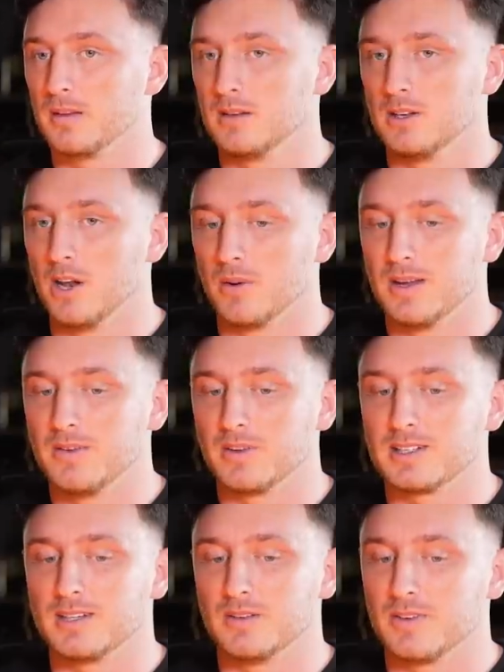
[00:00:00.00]
you know, if I
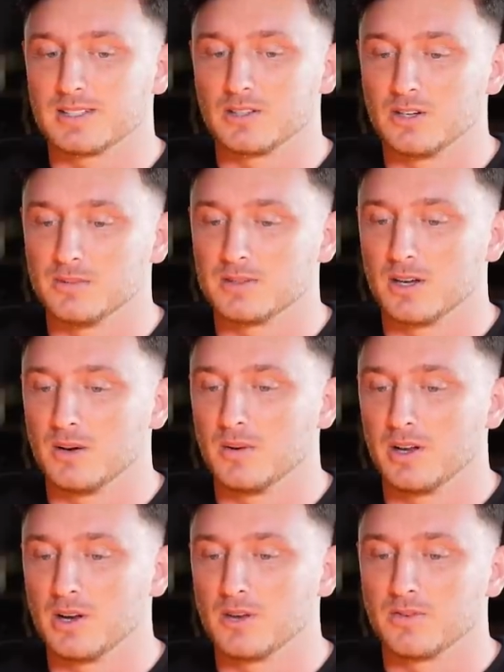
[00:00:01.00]
didn't invest in crypto,
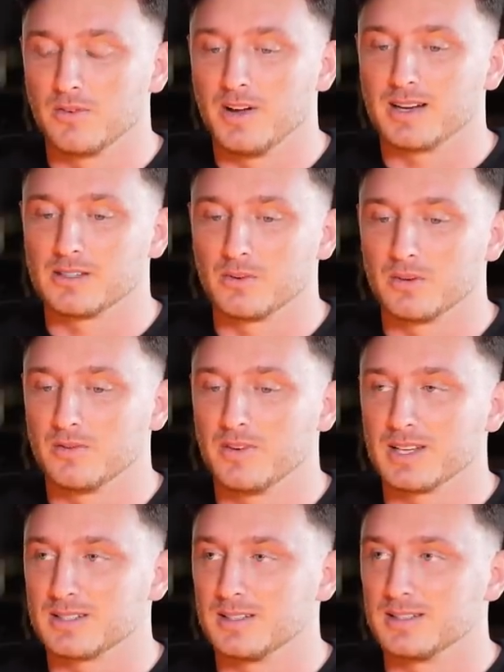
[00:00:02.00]
I know for a fact I would have
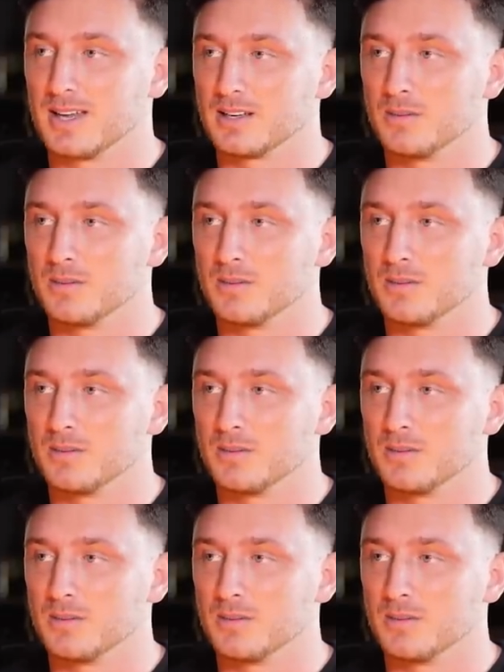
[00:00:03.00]
invested in tech